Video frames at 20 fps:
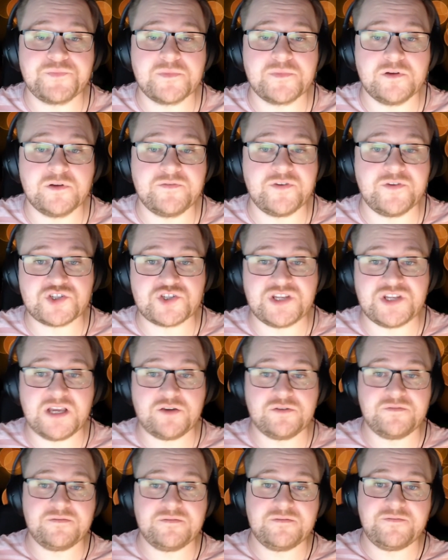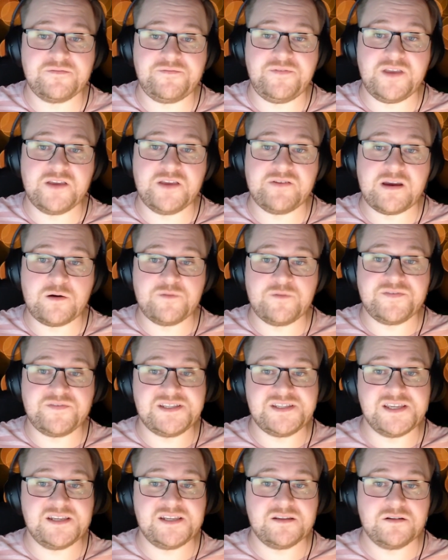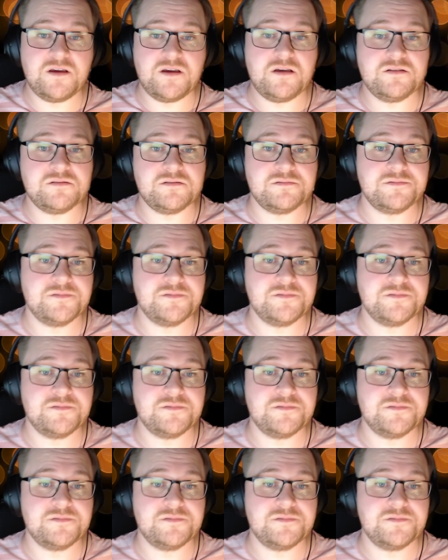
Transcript: Unfortunately, I couldn't figure out if it did or not,